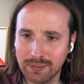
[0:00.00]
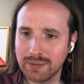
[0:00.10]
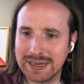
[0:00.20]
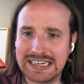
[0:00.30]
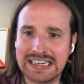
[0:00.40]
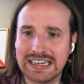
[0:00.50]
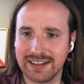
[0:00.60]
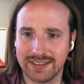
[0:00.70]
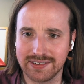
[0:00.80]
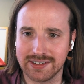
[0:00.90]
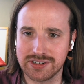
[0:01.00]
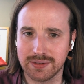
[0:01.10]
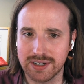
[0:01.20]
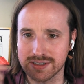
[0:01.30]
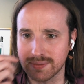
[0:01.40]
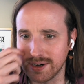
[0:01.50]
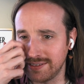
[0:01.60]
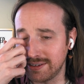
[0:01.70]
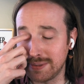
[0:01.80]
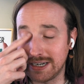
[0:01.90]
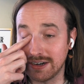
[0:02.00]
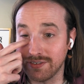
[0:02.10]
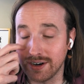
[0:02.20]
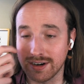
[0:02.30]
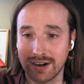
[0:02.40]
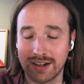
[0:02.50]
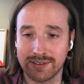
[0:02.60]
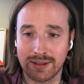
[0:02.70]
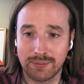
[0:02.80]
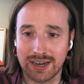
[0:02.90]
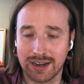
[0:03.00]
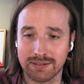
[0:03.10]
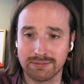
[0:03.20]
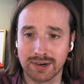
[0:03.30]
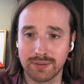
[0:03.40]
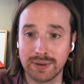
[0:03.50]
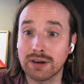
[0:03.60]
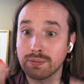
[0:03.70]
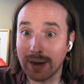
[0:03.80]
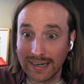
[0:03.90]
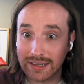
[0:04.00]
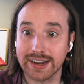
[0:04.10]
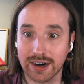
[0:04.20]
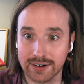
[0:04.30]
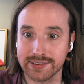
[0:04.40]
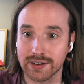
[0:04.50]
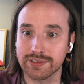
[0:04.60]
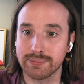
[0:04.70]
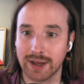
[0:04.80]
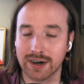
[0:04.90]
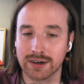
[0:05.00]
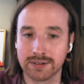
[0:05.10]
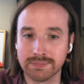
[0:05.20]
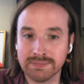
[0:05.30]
what do we need in this situation what needs to be different so that we can we can regulate ourselves better